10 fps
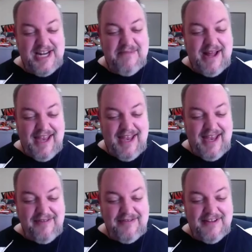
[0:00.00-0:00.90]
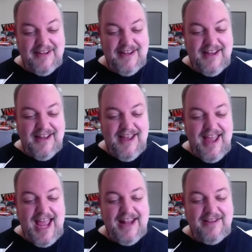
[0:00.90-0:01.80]
in my life.
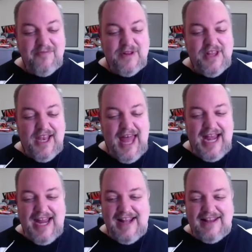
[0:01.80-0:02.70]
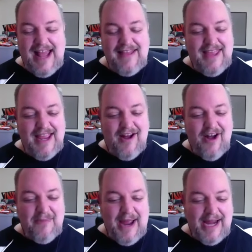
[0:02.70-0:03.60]
And when the light hit that thing,
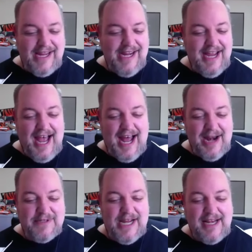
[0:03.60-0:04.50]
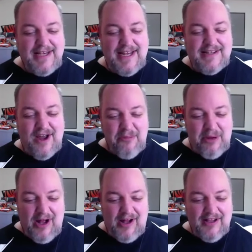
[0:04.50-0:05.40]
oh my god, it was like a disco
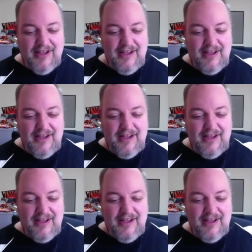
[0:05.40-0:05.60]
ball.